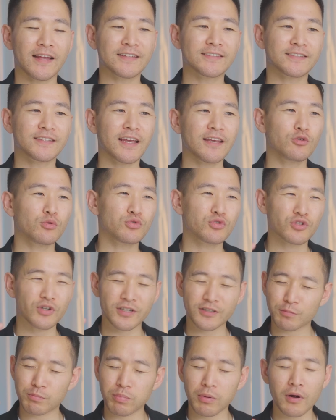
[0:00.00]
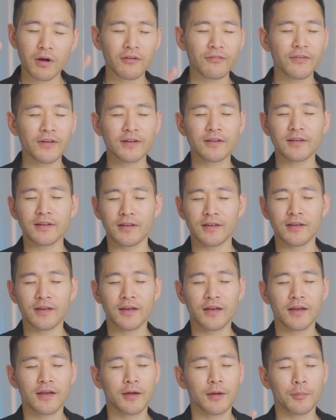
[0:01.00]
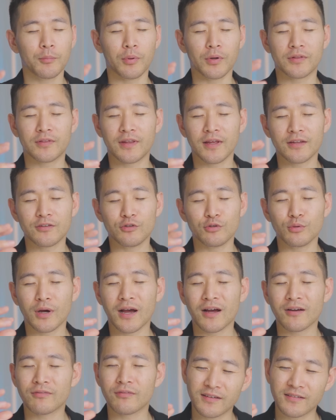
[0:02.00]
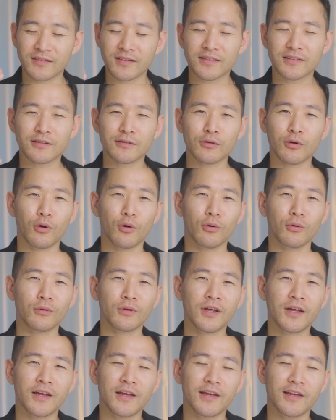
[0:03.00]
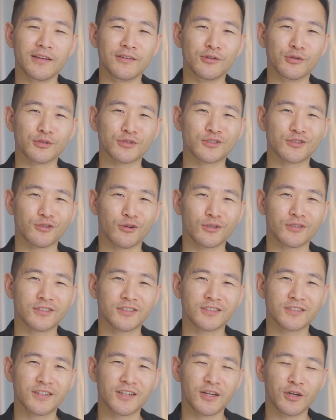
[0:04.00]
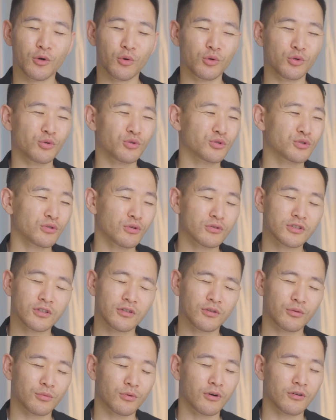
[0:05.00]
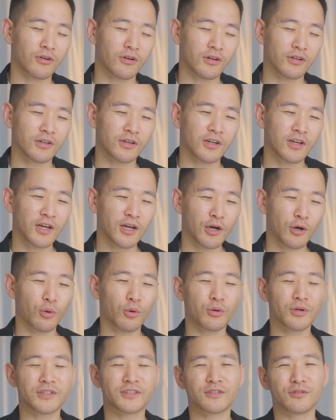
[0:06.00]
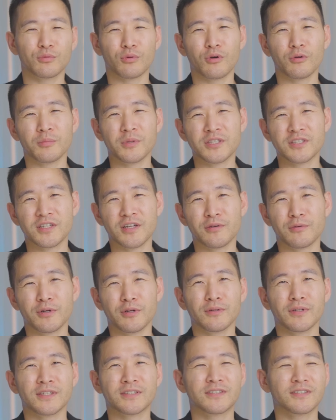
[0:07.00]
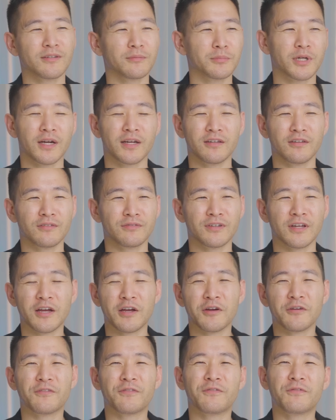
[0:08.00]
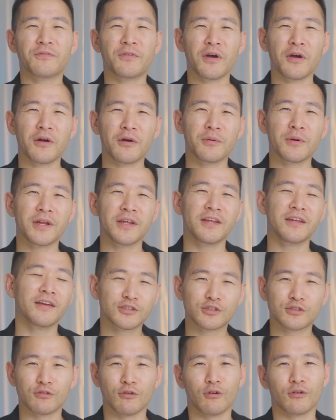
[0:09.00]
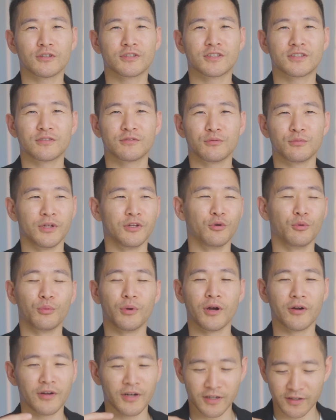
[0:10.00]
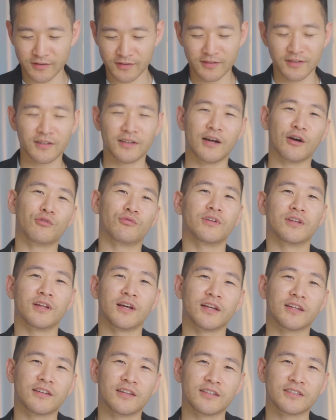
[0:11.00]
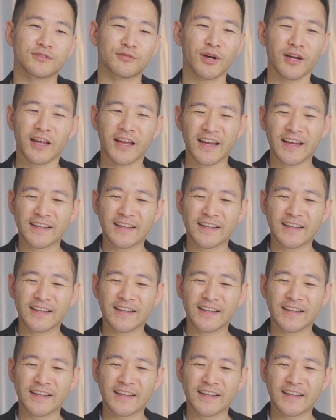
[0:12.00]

Let's say you dress perfectly, but then you have a little hole in your socks, or your socks are the wrong color, or it's the wrong material. It's some kind of furry socks when you're wearing an outfit like this, right?